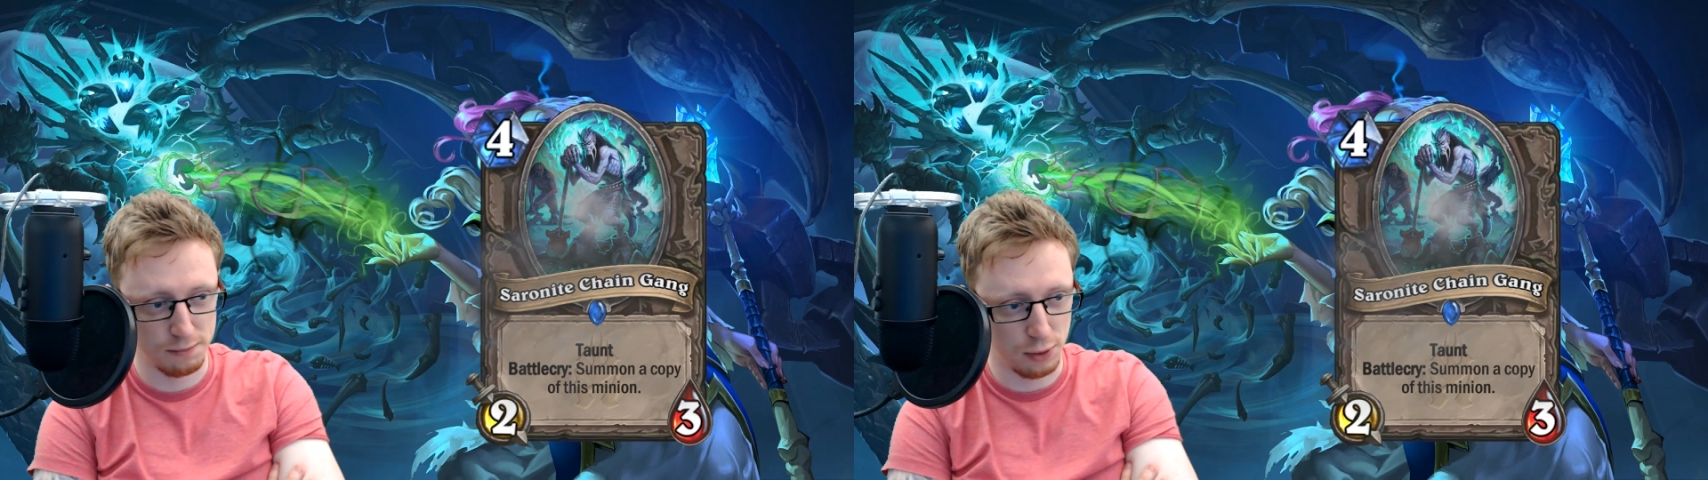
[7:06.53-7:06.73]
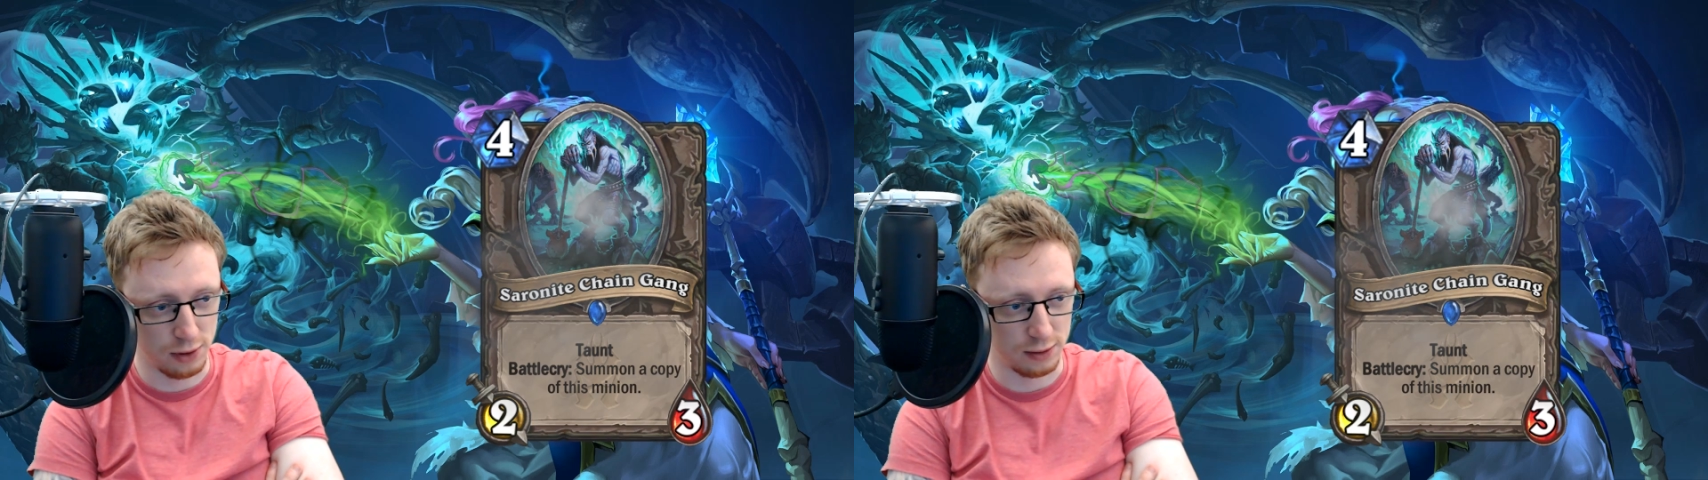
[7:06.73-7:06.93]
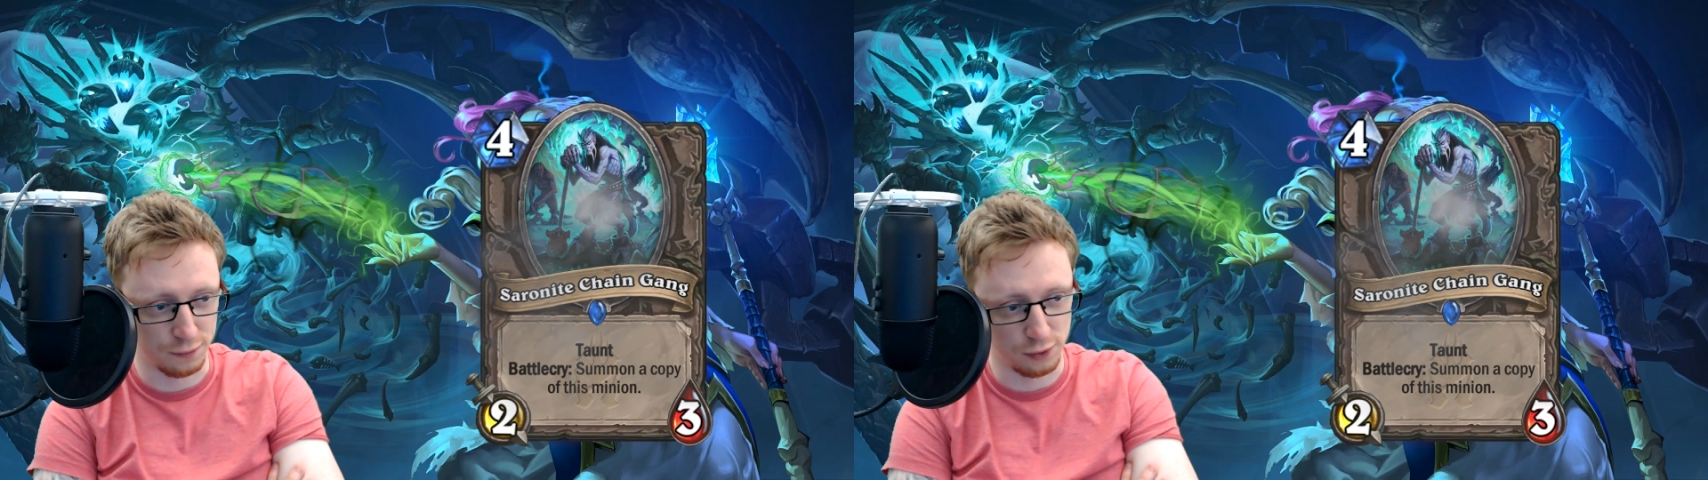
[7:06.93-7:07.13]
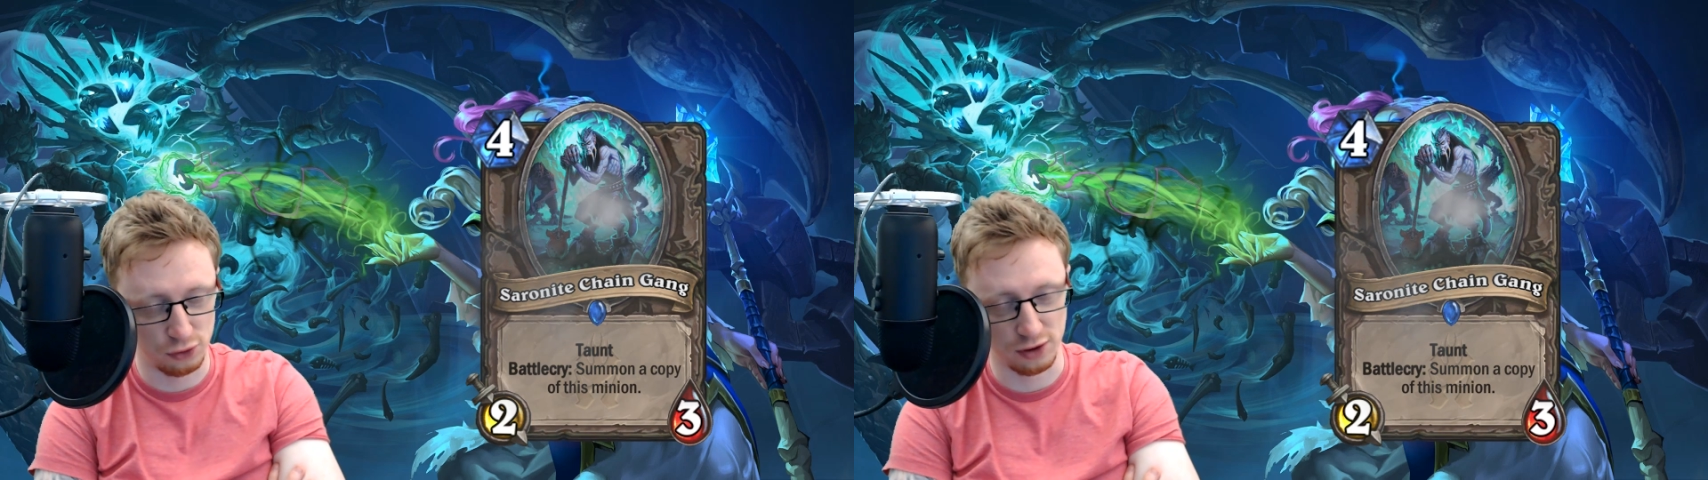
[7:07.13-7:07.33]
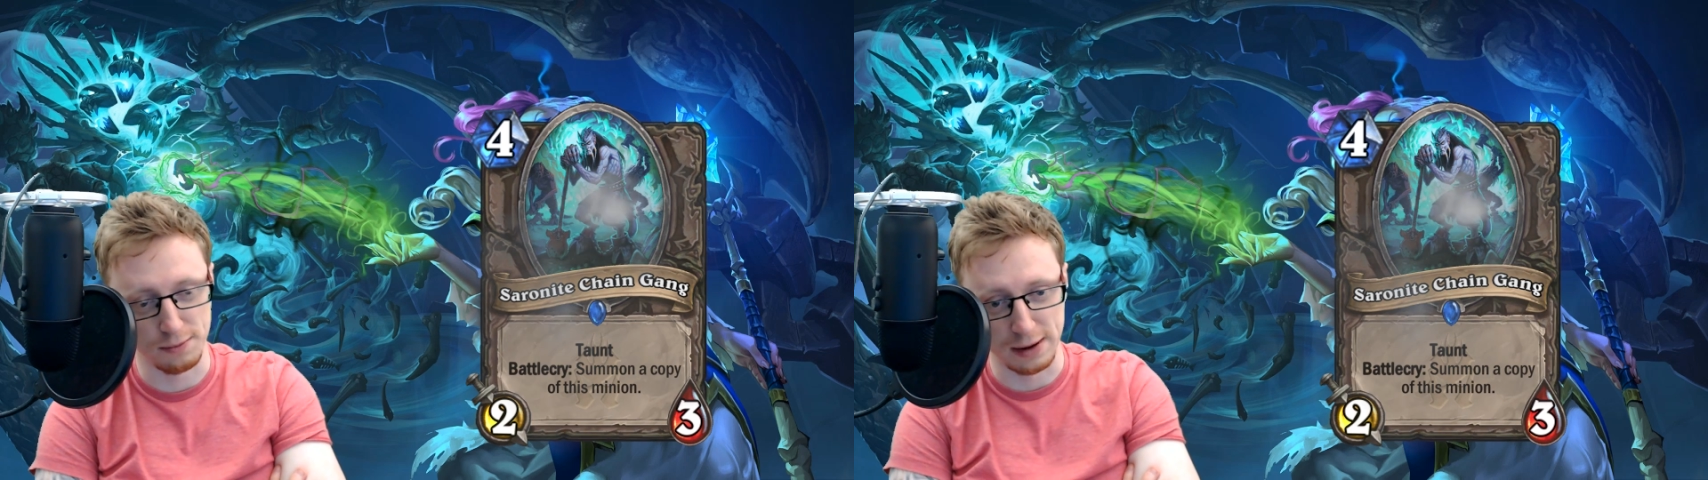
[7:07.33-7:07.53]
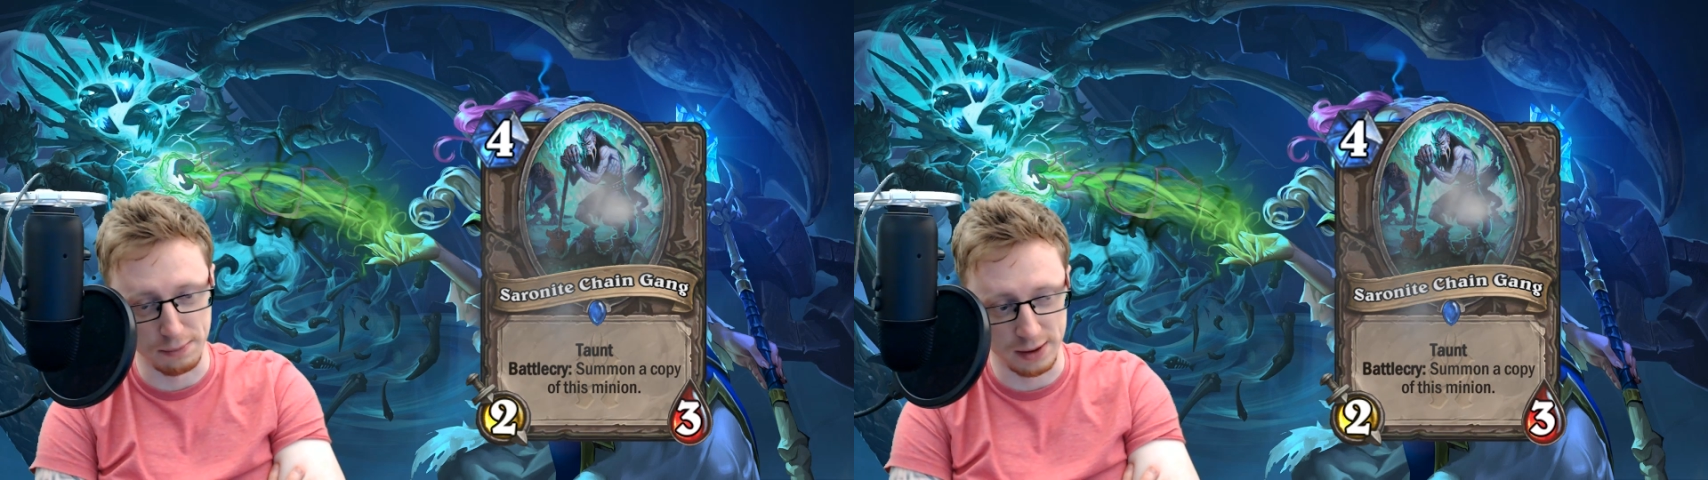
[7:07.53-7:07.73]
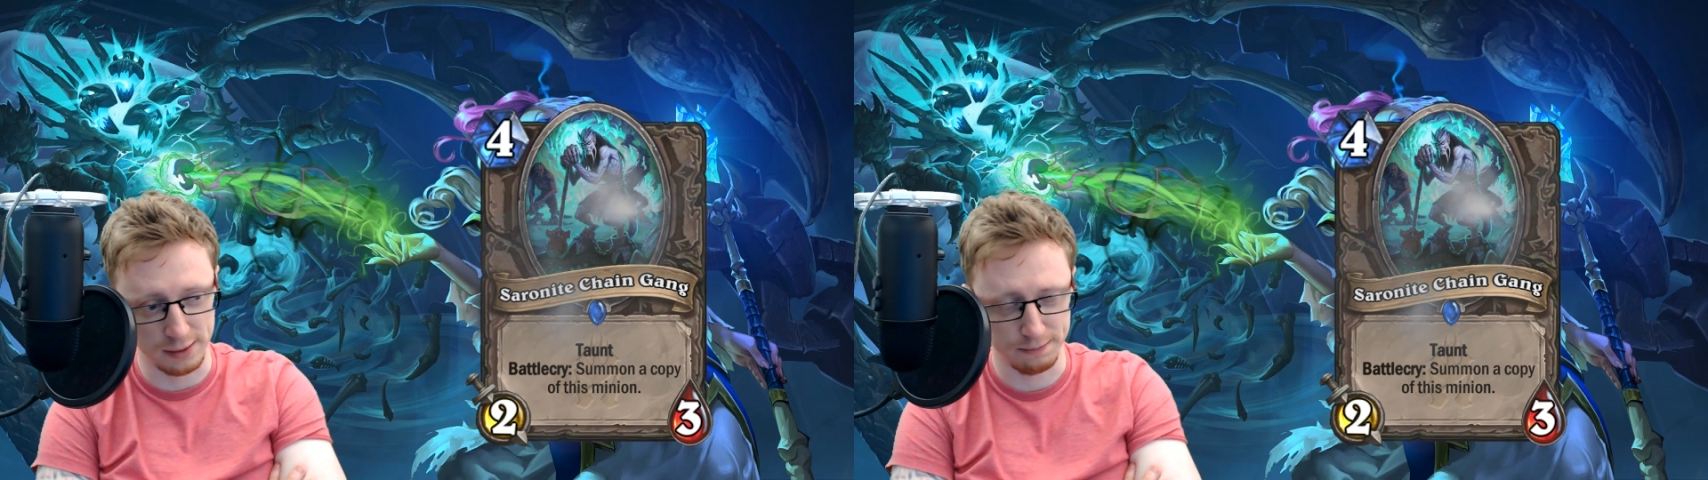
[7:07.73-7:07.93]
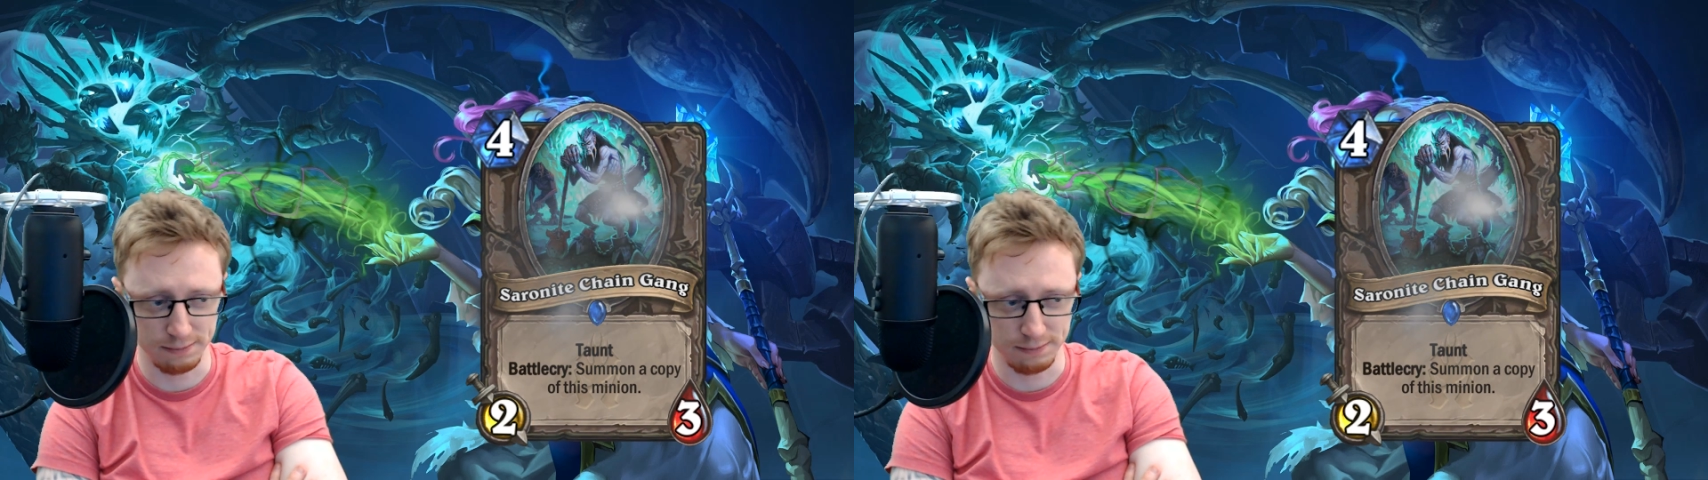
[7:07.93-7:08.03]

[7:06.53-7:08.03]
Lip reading: But in the future it might be.